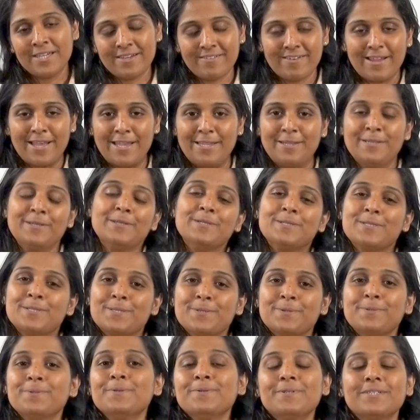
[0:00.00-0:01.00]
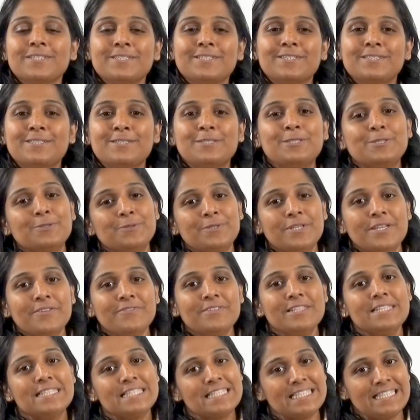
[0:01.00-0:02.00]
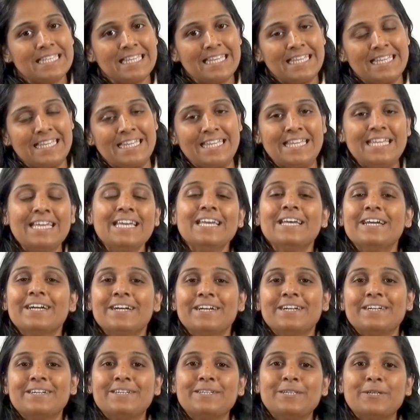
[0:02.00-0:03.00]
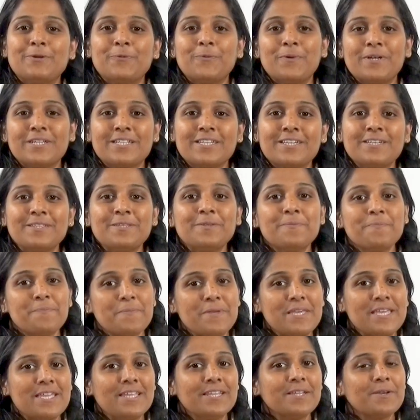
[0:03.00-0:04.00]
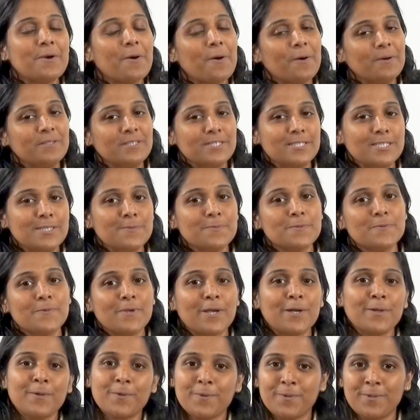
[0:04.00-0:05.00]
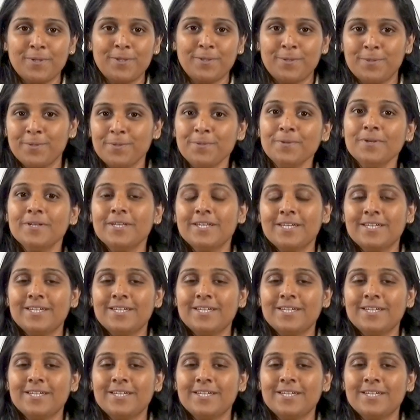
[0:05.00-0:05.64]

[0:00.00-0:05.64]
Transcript: Right. So today we'll see what are the main concepts we are going to